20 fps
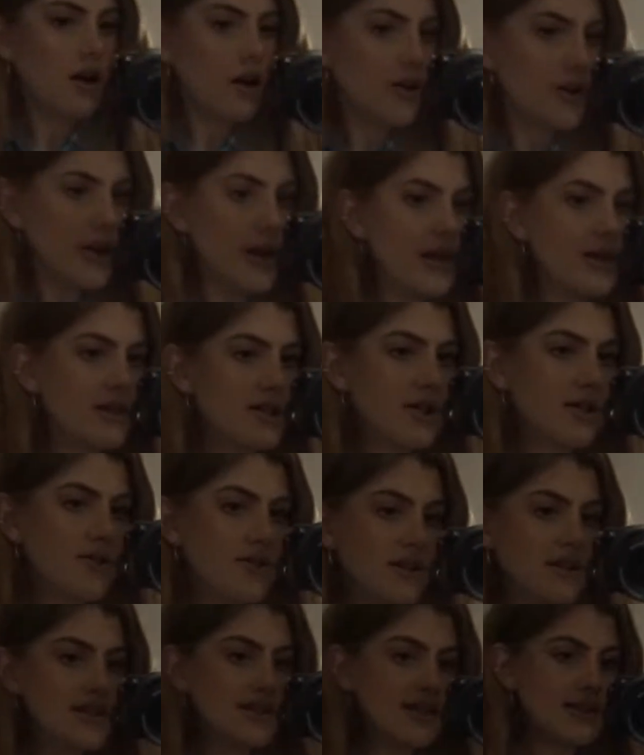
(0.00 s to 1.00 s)
Okay, so
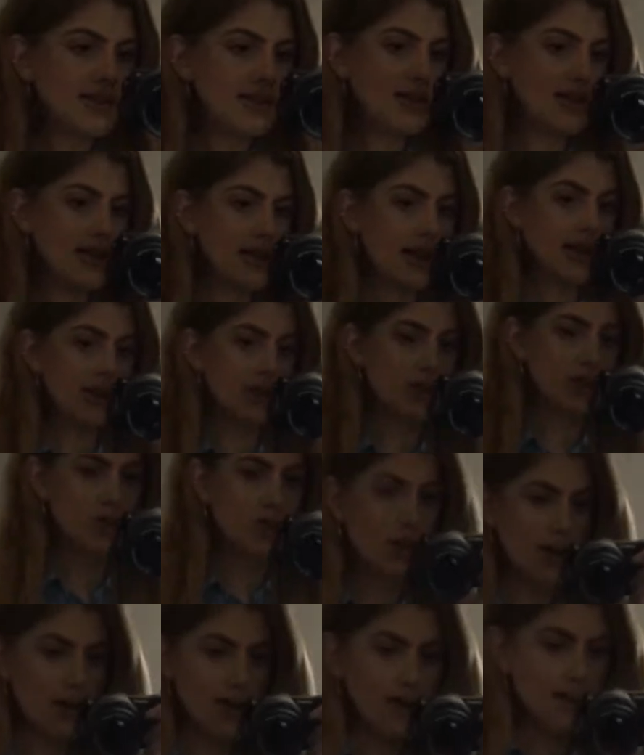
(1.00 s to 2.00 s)
this is the next
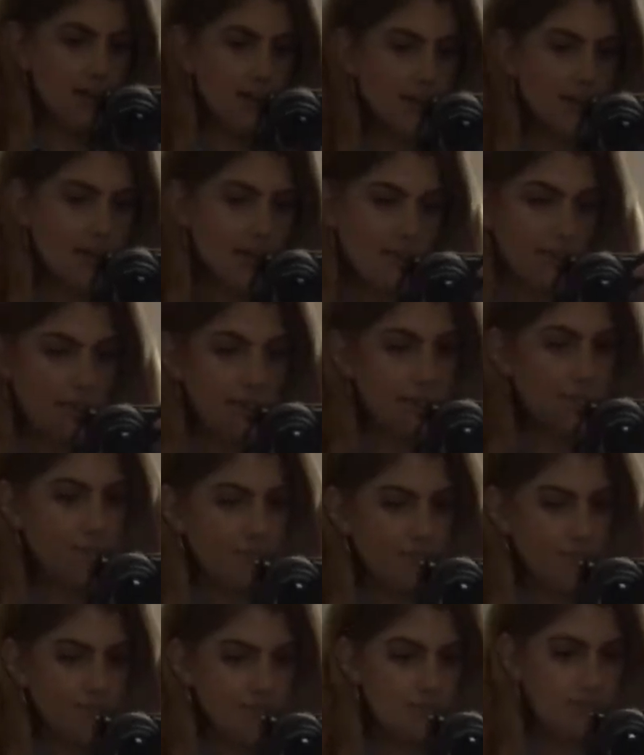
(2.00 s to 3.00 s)
dress.
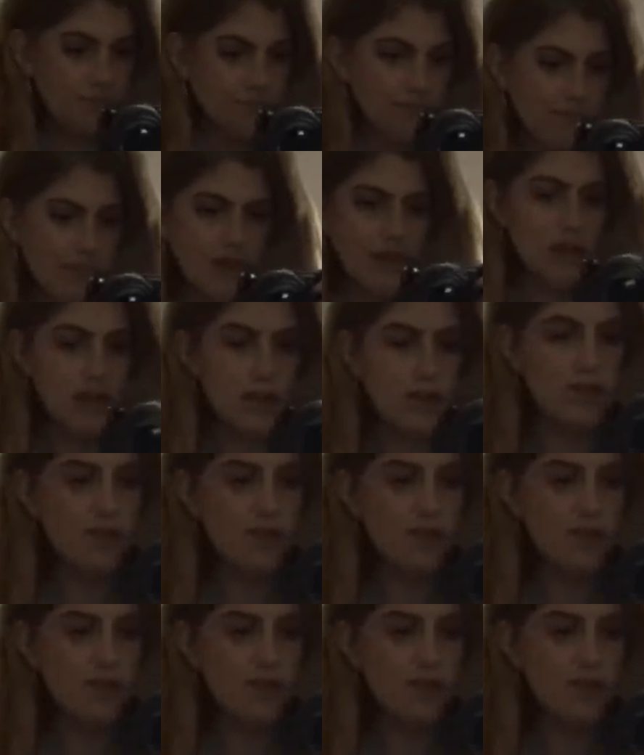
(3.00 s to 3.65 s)
It's